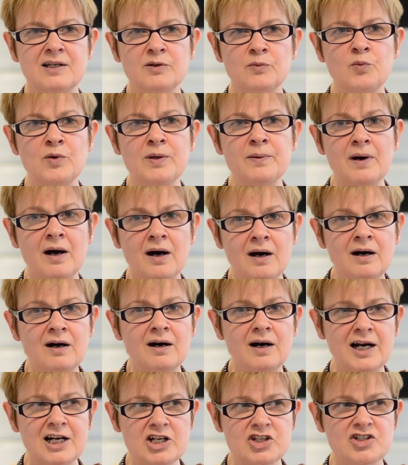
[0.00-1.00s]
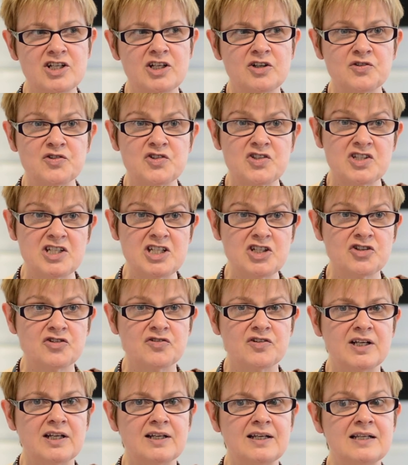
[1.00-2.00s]
and we are actually
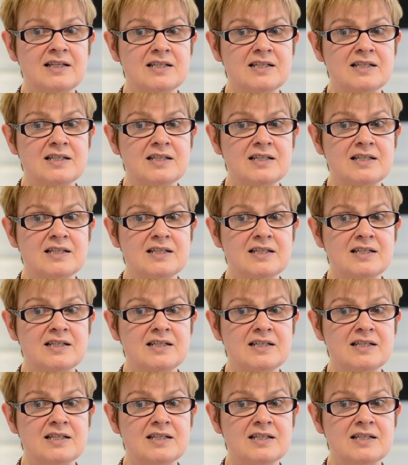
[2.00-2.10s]
considering,